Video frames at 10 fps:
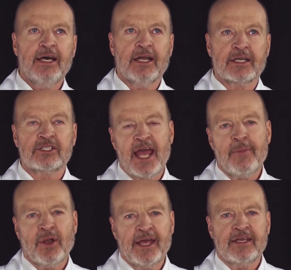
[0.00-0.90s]
An
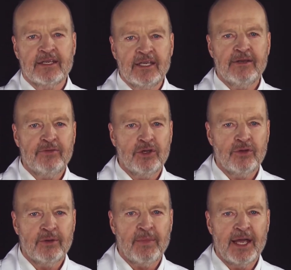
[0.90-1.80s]
example I can give you
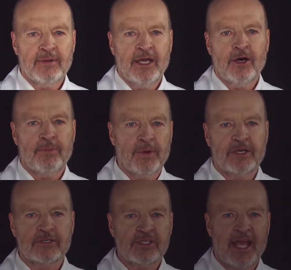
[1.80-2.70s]
that might help
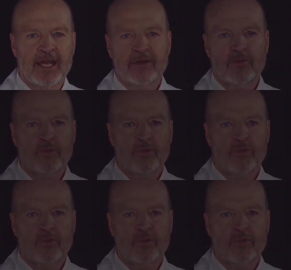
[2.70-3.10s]
understand